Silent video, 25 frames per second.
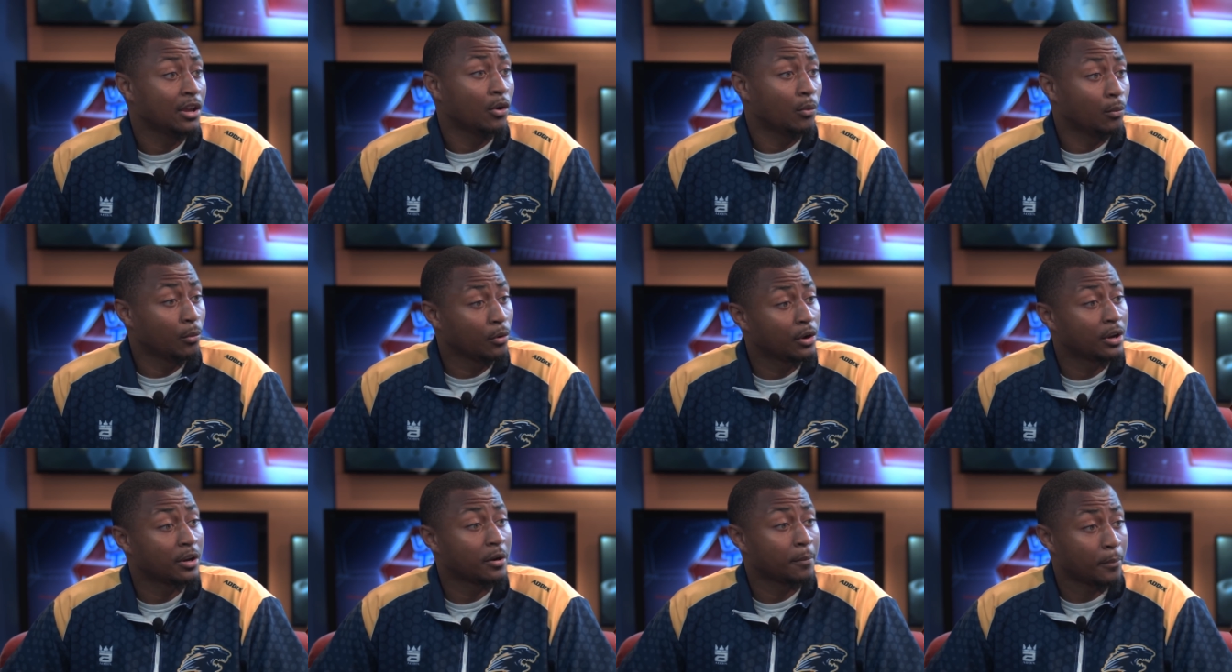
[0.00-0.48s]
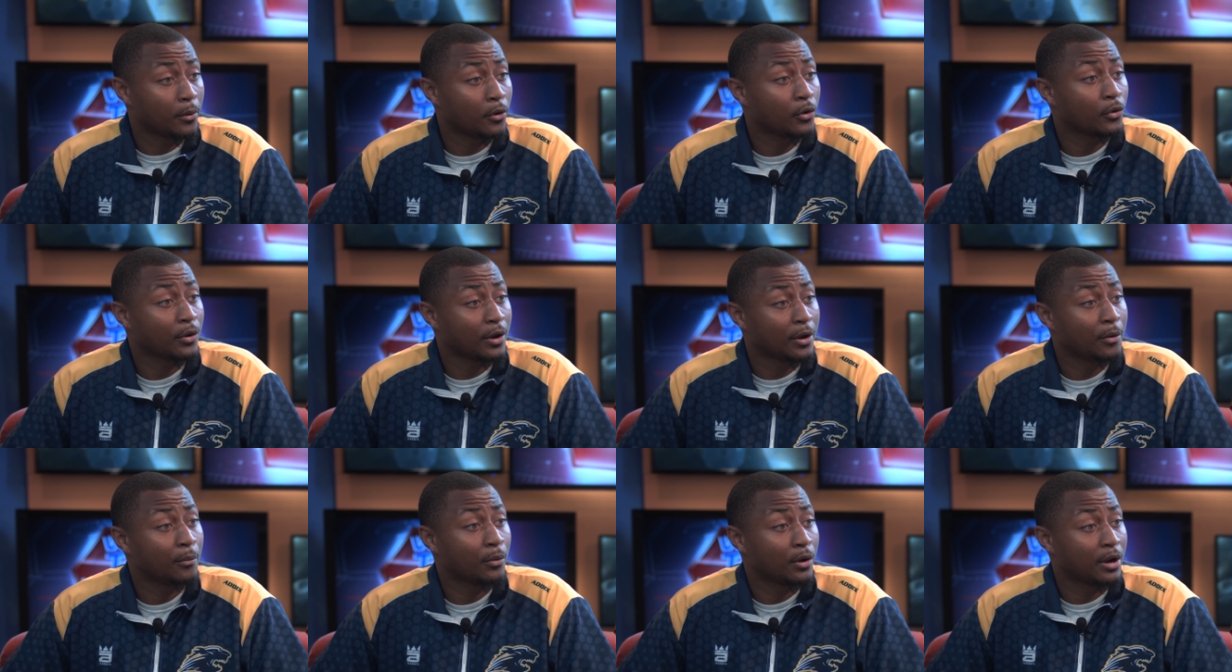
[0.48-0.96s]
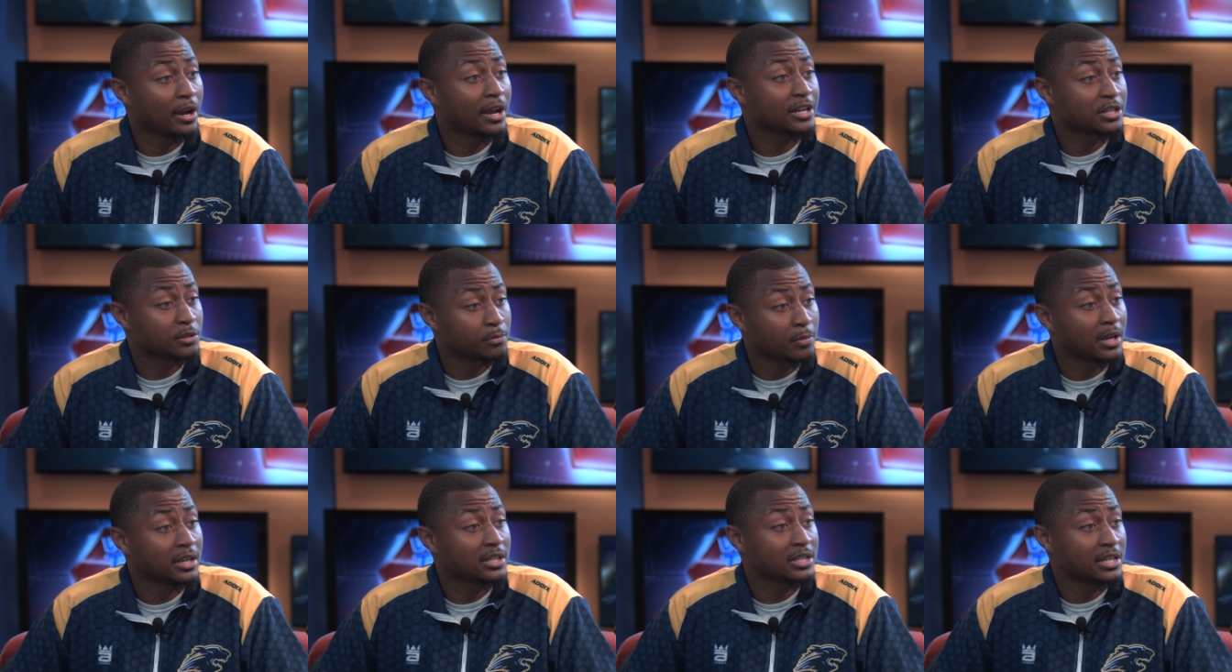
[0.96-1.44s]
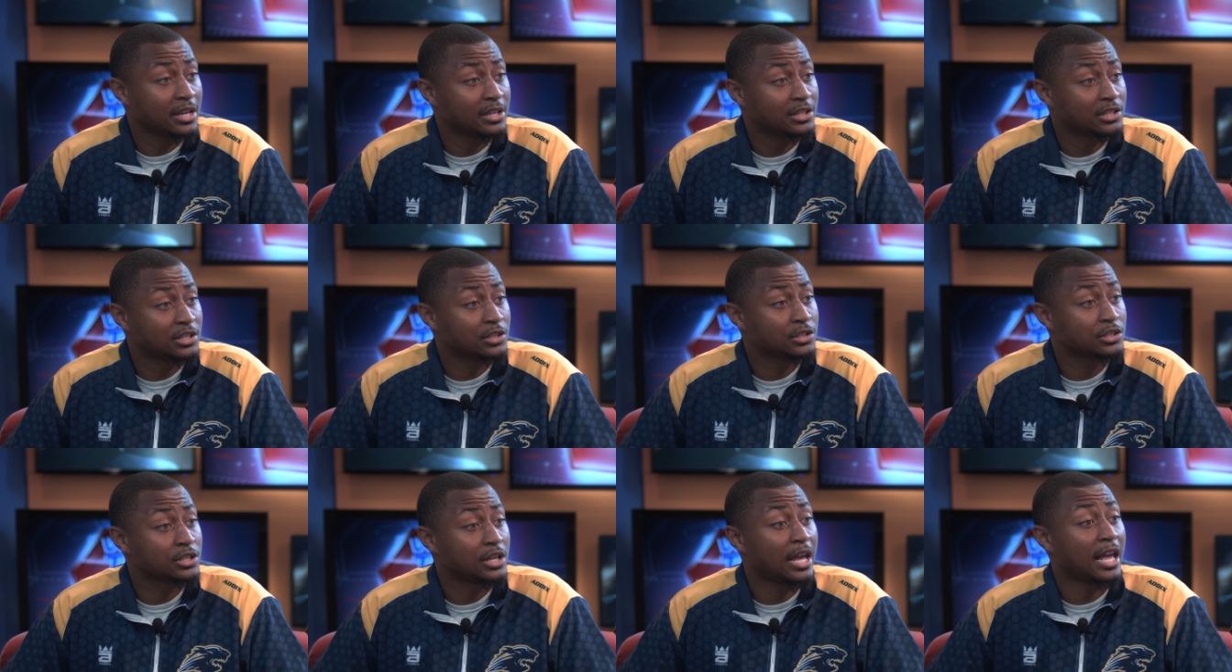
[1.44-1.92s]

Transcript: we're in a program where expectations